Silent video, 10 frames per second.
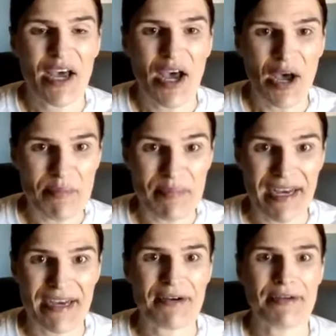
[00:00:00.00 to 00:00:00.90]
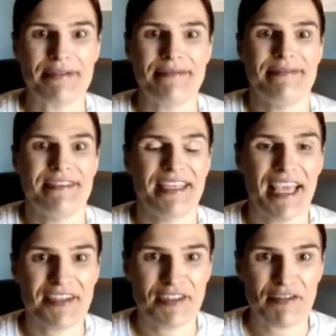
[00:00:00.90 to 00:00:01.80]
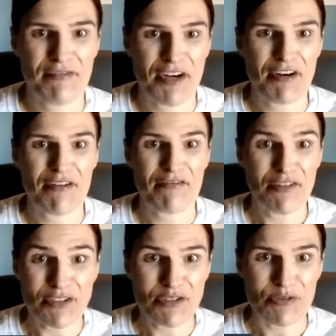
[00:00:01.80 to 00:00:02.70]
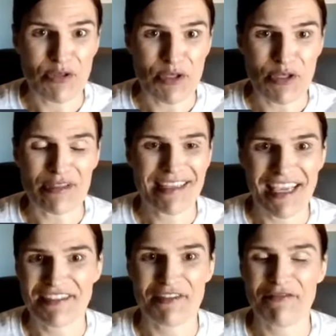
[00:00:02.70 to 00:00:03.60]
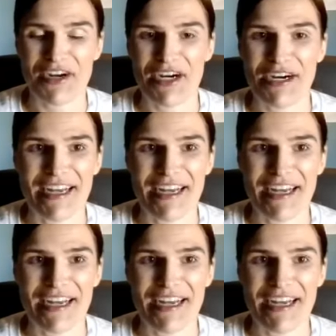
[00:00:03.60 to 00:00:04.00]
about the Canton Fair, virtual Canton Fair.